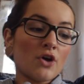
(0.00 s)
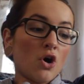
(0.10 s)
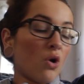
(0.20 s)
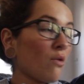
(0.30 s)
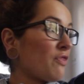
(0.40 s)
the
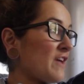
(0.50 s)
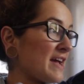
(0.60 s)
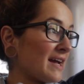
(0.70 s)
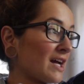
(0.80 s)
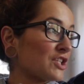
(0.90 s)
whole
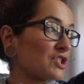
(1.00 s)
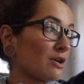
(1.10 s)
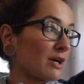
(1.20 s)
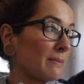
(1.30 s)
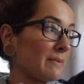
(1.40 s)
thing
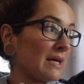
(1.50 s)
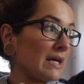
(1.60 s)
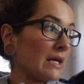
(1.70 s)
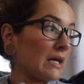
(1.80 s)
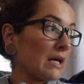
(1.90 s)
took
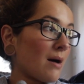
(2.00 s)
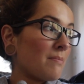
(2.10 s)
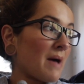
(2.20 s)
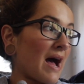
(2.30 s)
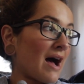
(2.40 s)
me
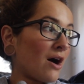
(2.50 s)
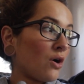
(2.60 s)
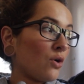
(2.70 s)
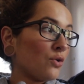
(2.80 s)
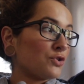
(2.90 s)

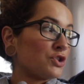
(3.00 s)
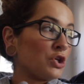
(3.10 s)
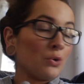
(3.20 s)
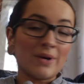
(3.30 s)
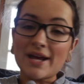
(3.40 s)
about
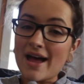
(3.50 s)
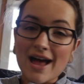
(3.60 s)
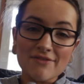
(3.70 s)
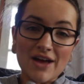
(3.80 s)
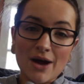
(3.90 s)

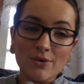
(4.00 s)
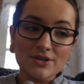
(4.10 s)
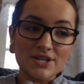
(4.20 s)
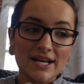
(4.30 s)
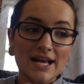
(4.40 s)
2.5
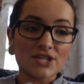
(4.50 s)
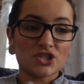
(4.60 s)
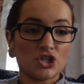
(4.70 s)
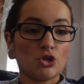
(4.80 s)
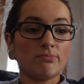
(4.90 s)
hours, I guess,
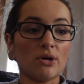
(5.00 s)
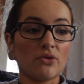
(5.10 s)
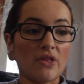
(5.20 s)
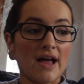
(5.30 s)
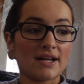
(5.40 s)
to do
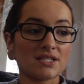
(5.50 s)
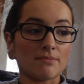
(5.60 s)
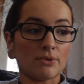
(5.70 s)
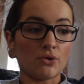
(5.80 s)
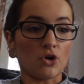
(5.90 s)
both legs,
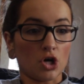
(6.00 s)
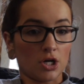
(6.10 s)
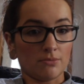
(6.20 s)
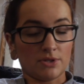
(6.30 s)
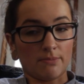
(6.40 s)
both
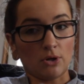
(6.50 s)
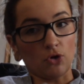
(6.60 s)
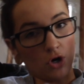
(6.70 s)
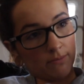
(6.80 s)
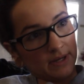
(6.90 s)
arms, both
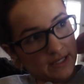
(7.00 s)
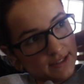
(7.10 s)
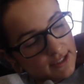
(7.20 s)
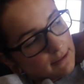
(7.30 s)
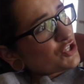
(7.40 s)

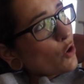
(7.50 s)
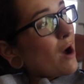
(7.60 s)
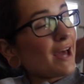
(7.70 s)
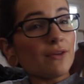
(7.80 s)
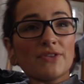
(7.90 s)
armpits. So
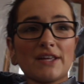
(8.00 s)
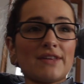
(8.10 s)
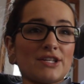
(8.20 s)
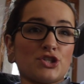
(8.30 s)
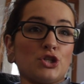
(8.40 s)
I don't think
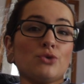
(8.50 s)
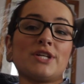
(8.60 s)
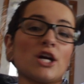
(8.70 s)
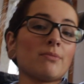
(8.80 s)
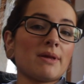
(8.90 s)
that's too
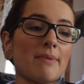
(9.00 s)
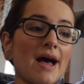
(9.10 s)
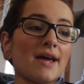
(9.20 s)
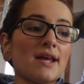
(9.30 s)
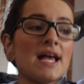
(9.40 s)
terribly
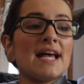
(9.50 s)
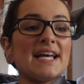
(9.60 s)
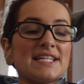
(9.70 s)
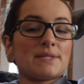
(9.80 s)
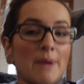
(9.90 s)
bad,
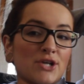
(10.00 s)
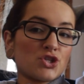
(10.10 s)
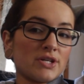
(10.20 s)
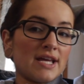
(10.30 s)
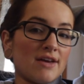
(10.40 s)

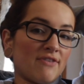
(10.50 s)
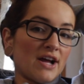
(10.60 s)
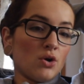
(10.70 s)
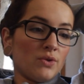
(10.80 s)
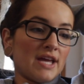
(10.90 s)
especially if
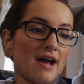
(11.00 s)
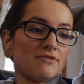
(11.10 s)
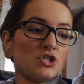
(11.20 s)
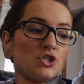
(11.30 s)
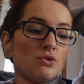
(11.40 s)
I only
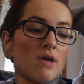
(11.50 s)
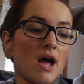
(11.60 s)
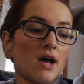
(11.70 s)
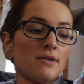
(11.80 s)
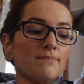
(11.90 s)
have to do
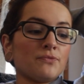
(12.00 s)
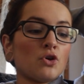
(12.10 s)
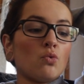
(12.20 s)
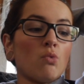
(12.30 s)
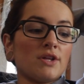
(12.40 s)
that
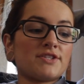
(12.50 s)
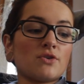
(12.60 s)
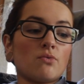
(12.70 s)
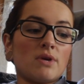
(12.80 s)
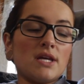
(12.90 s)
once
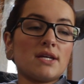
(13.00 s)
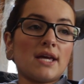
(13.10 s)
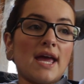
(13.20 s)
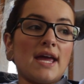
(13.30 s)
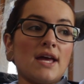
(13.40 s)
a
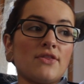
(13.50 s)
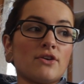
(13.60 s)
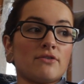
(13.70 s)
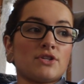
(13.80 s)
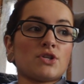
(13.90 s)
week and
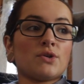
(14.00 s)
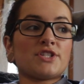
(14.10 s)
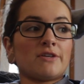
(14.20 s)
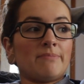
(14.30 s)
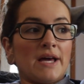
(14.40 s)
the results
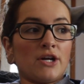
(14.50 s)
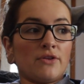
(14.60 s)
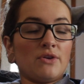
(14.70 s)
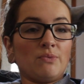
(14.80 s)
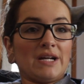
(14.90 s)
are better
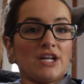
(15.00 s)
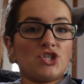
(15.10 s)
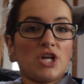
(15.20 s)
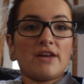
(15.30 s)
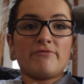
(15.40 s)
than when I
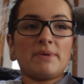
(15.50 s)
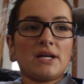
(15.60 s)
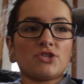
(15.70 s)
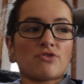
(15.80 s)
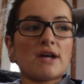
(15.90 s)
shave,
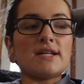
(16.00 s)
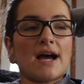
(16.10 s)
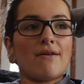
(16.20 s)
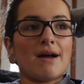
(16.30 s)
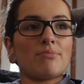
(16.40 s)
because right
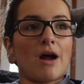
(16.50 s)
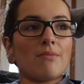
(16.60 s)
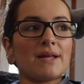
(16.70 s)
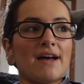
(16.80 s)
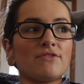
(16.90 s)
now I
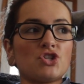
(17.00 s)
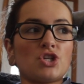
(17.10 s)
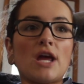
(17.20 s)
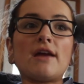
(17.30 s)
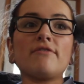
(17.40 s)
probably have to
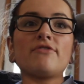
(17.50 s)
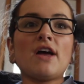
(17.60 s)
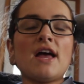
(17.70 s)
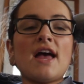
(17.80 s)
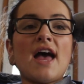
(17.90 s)
shave
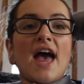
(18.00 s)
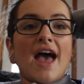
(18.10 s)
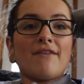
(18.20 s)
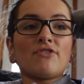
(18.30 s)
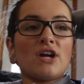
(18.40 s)

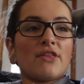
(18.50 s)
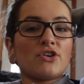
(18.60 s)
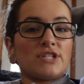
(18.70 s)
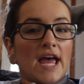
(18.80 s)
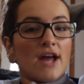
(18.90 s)
every
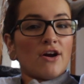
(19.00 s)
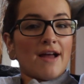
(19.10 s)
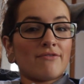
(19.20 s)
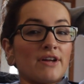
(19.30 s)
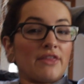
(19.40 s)
other day or
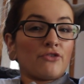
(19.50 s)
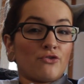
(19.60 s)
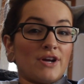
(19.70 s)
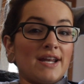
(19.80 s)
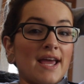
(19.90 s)
every
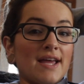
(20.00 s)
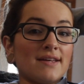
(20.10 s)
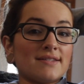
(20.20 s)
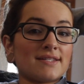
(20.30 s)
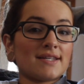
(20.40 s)
3
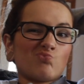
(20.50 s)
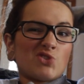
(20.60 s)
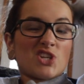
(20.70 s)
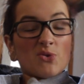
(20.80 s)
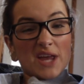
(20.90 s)
days.
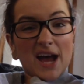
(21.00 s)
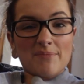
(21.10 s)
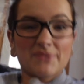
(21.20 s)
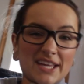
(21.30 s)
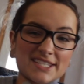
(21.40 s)
So
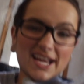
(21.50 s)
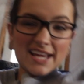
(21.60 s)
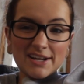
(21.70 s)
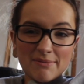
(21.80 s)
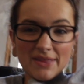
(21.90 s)
yeah, that's
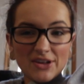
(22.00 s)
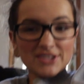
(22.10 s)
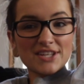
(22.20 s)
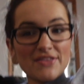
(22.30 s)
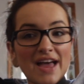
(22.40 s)
kind of my
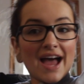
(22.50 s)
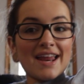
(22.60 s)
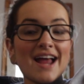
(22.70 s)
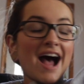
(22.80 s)
thoughts on that.